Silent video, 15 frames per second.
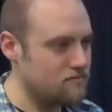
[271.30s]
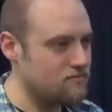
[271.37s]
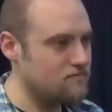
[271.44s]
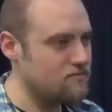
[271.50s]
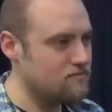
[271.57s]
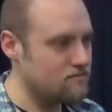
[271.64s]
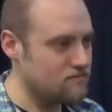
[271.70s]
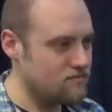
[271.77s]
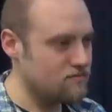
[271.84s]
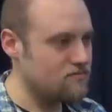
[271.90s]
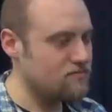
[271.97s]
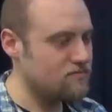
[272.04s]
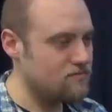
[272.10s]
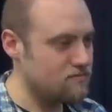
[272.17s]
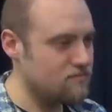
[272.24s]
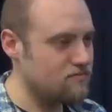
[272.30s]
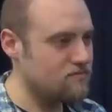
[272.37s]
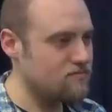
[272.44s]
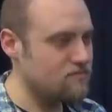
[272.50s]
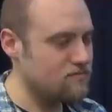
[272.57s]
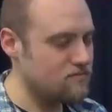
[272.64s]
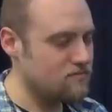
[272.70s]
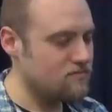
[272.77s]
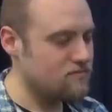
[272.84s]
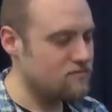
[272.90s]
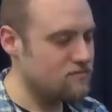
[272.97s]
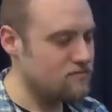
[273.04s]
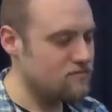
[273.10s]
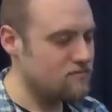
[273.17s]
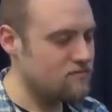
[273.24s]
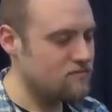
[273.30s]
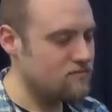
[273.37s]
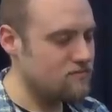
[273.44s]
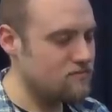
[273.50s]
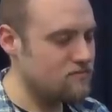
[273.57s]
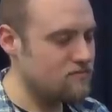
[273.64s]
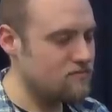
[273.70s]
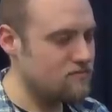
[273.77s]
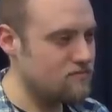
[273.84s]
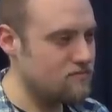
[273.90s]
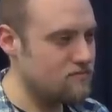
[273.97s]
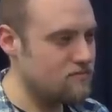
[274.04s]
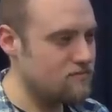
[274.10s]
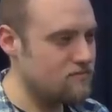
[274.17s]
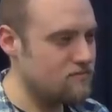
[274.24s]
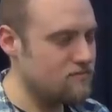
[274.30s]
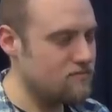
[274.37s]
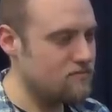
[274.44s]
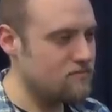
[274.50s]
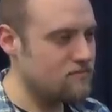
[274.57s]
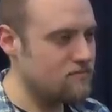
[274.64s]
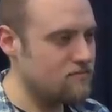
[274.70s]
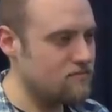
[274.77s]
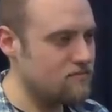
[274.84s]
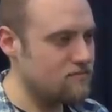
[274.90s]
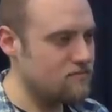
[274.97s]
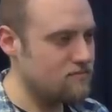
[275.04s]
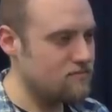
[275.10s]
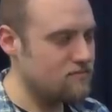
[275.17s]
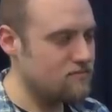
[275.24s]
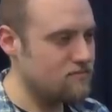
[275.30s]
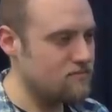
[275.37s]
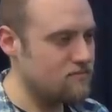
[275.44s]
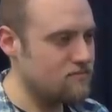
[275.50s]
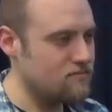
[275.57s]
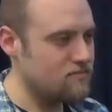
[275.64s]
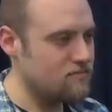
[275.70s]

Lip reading: The person shown says nothing.